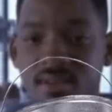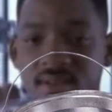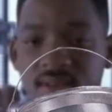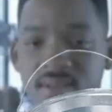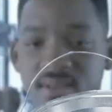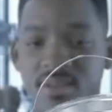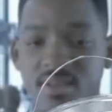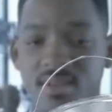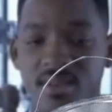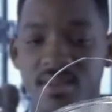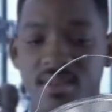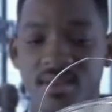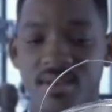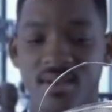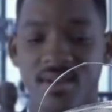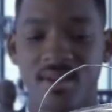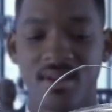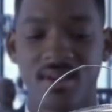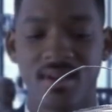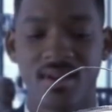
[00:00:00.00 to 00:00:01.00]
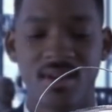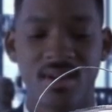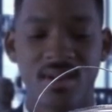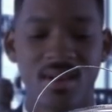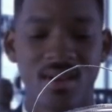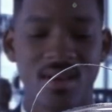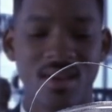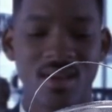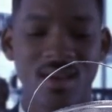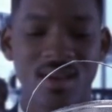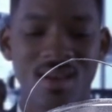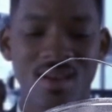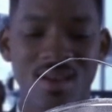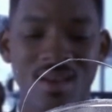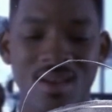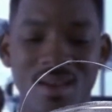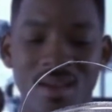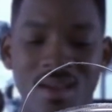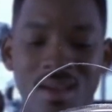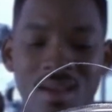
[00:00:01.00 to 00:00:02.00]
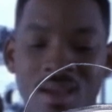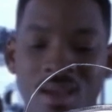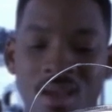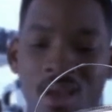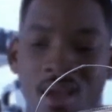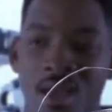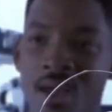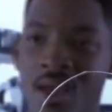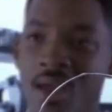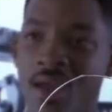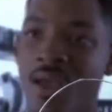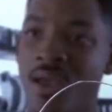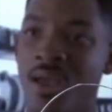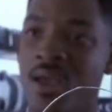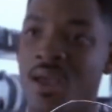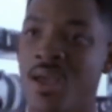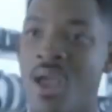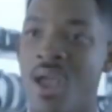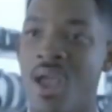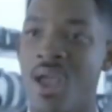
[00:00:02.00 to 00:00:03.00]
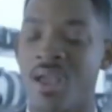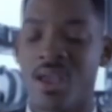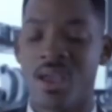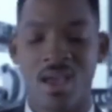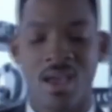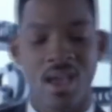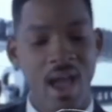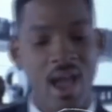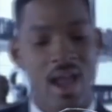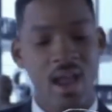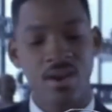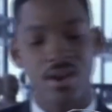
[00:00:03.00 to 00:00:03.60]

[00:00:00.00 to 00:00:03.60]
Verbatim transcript: is the deal with this thing? How is regular, ordinary water getting used on